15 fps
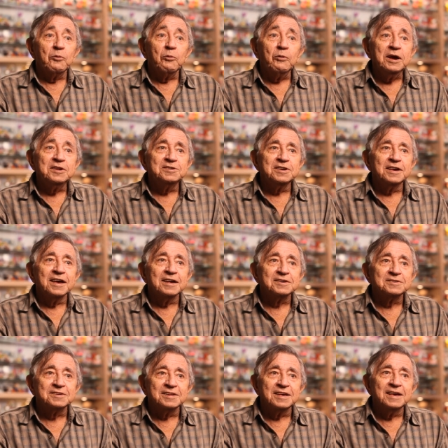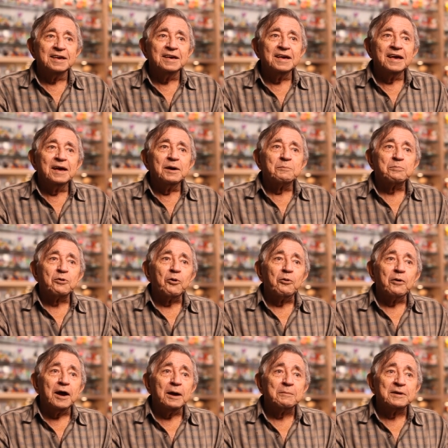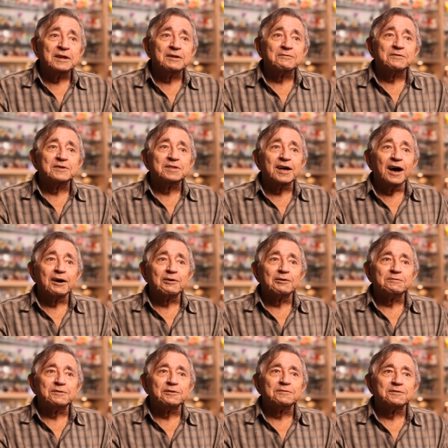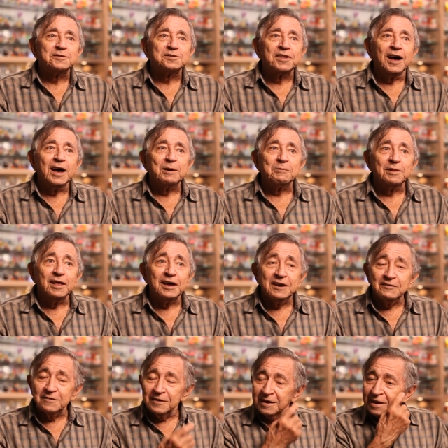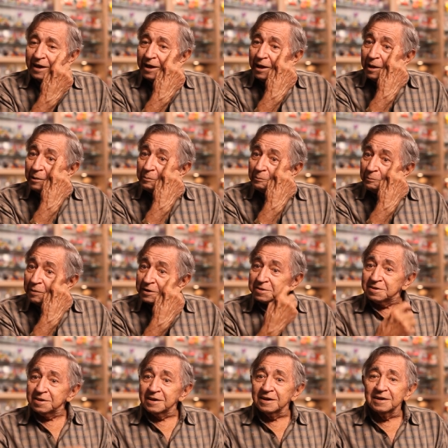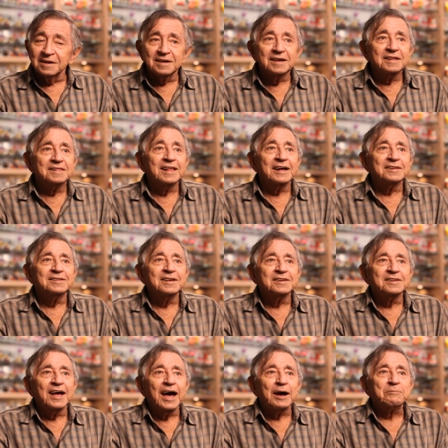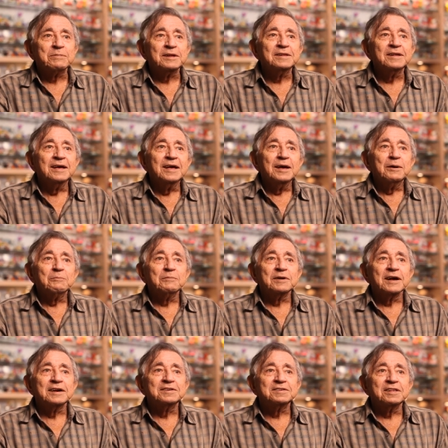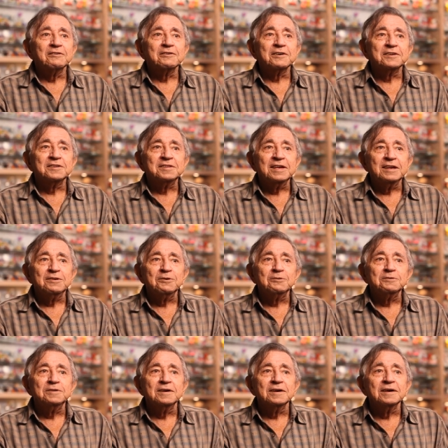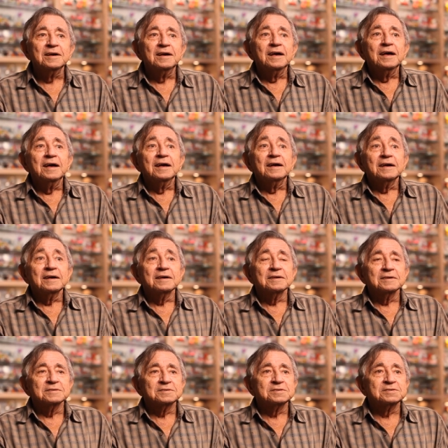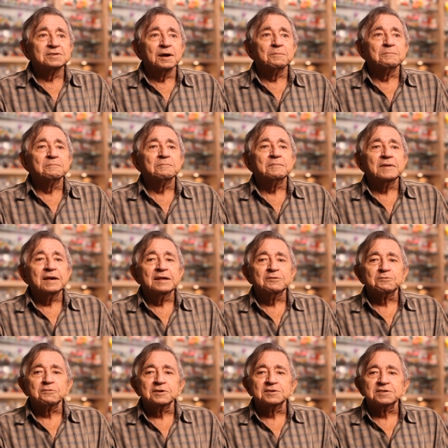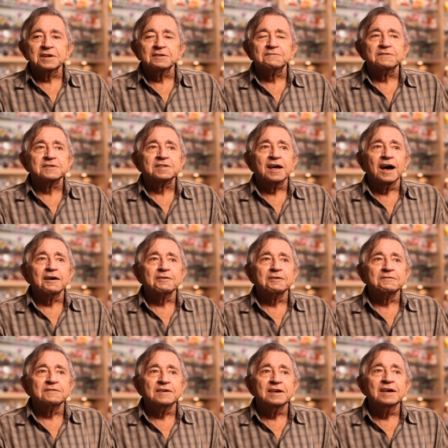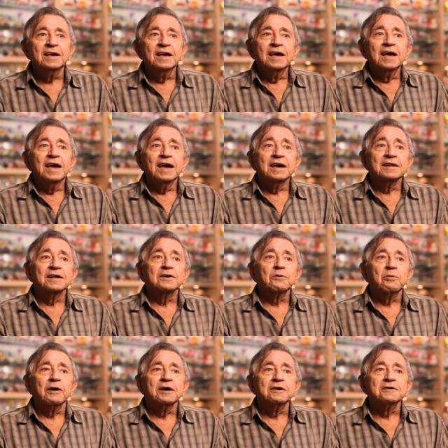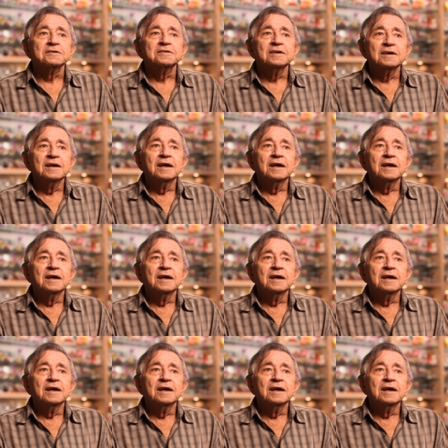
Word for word: Weegee as the proeminent photographer for Time Life. But uh, that didn't happen, but I still continued uh, uh, some interest in photography and acquired